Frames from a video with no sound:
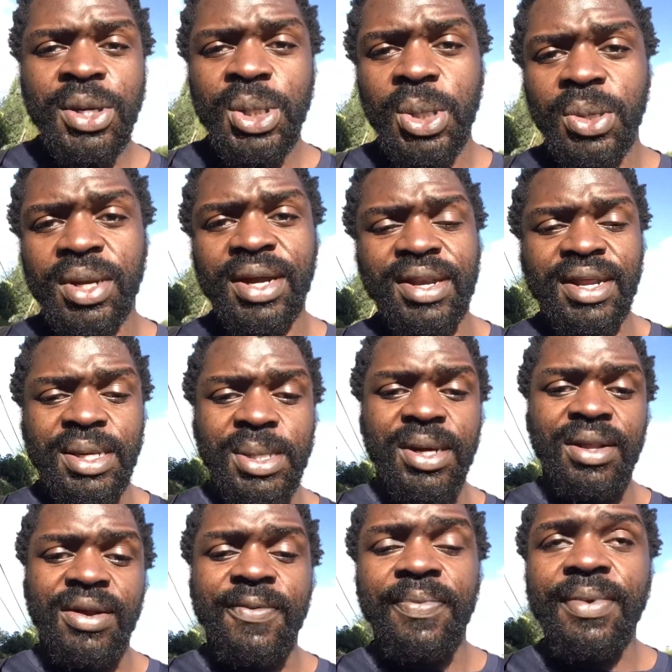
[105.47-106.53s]
shooting at each
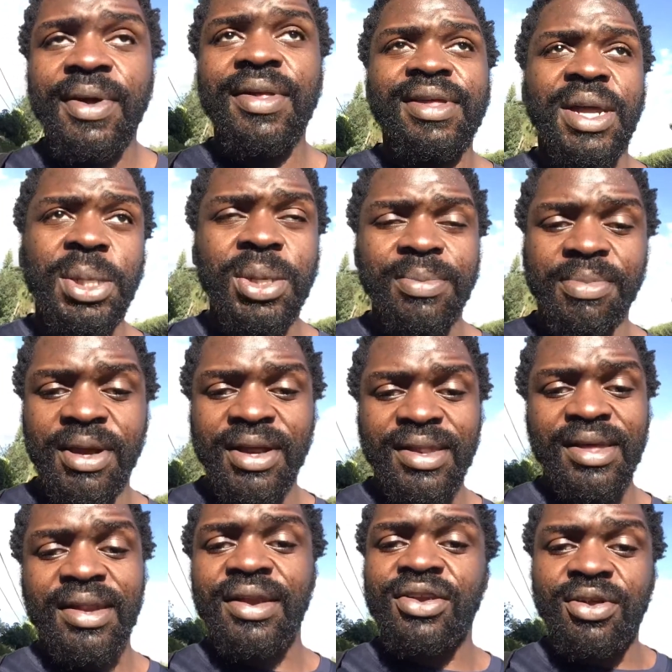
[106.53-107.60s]
other, that shouldn't be
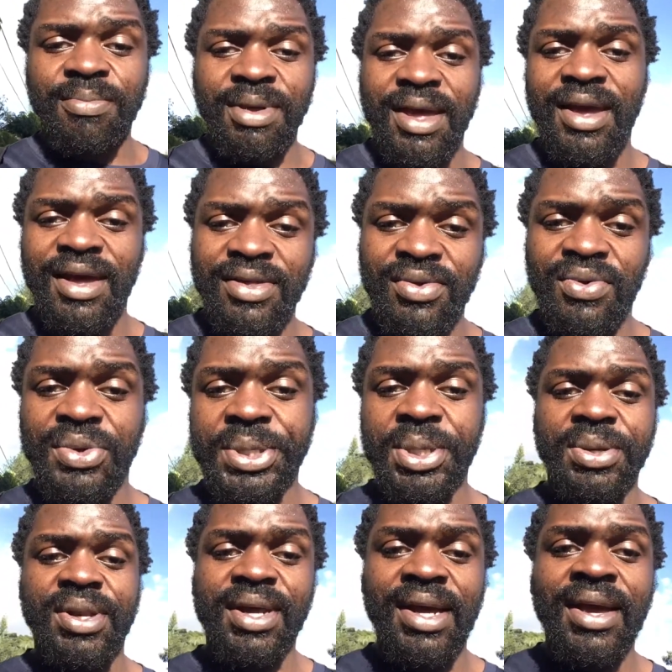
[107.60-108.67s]
considered to be a school
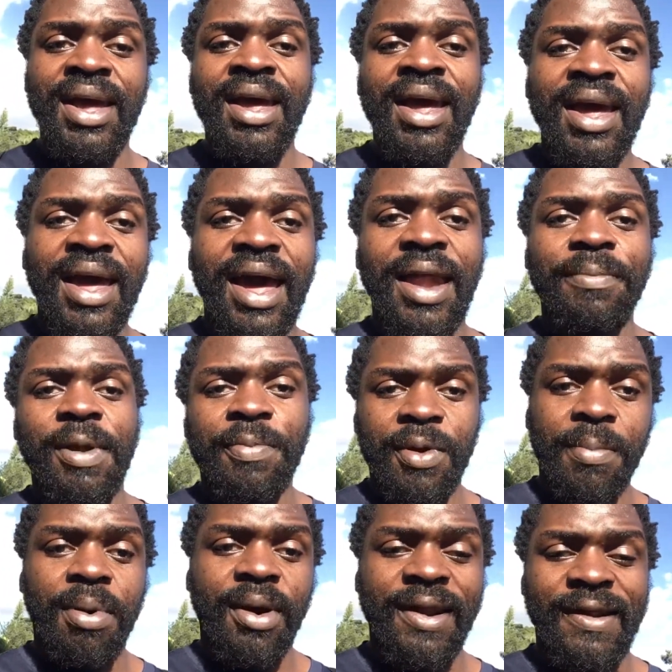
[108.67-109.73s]
shooting, and
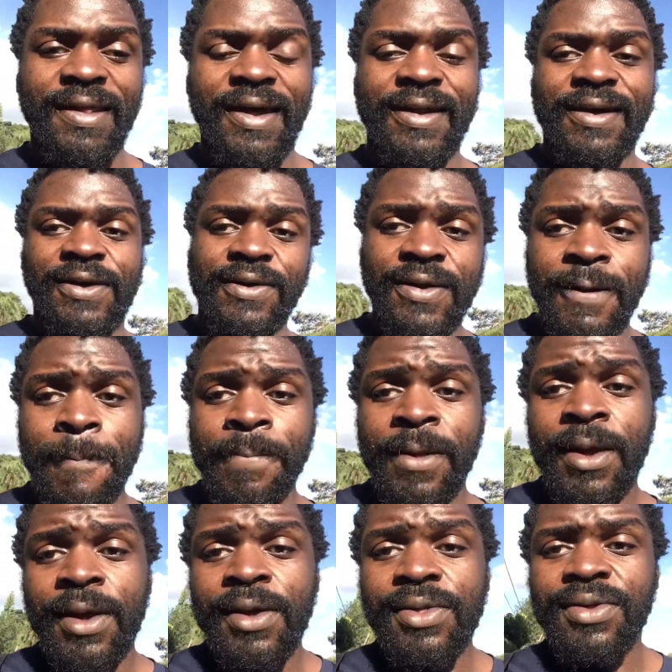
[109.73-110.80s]
people are pointing that out.
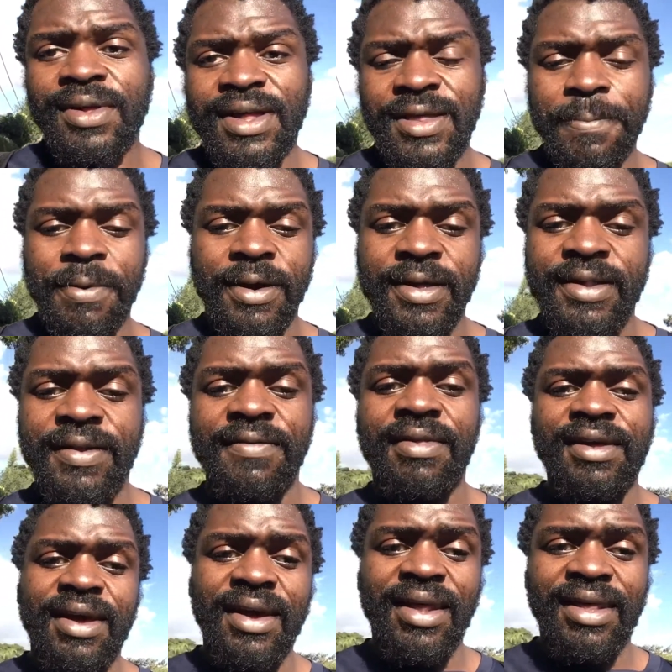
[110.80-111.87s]
So that's a positive
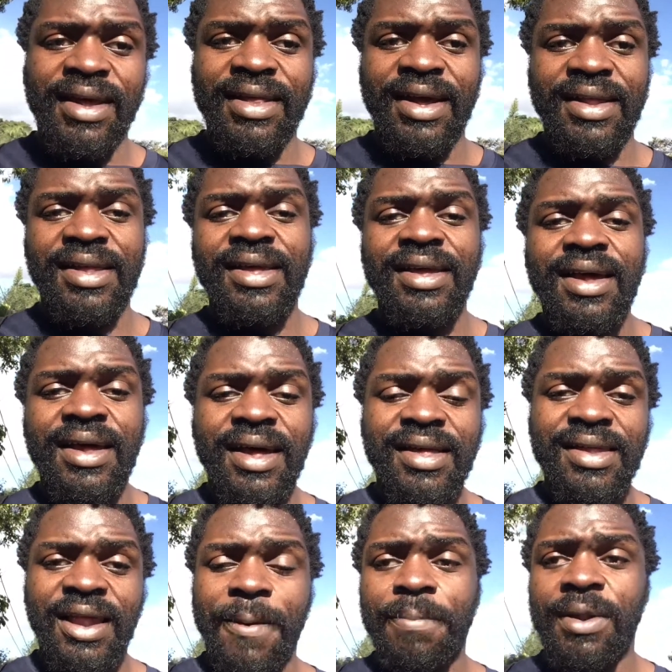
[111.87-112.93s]
thing. I think that's a
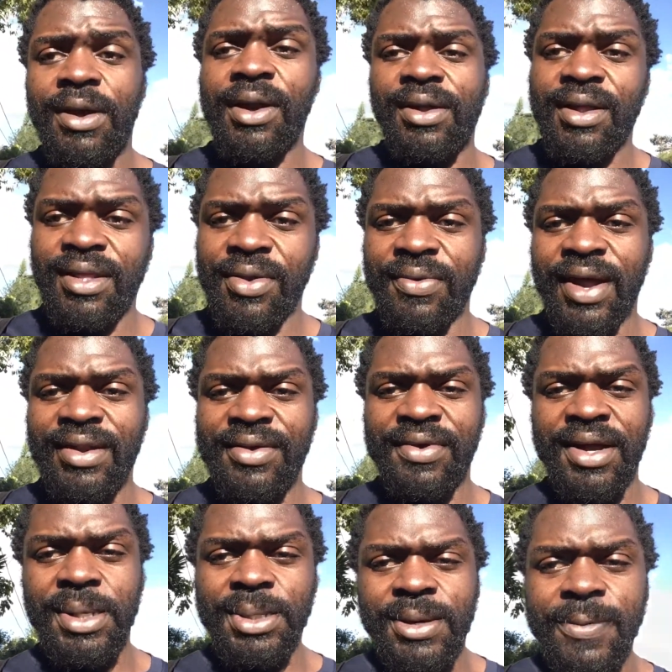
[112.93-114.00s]
step in the, in the right
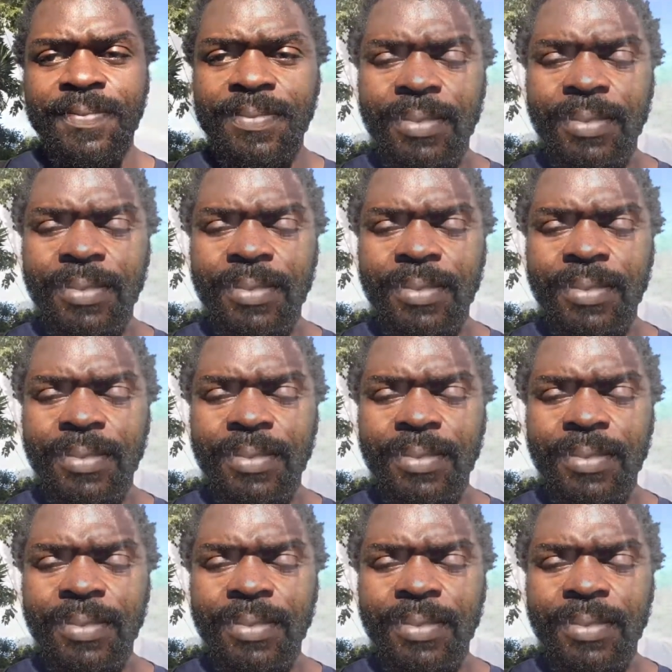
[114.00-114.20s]
direction.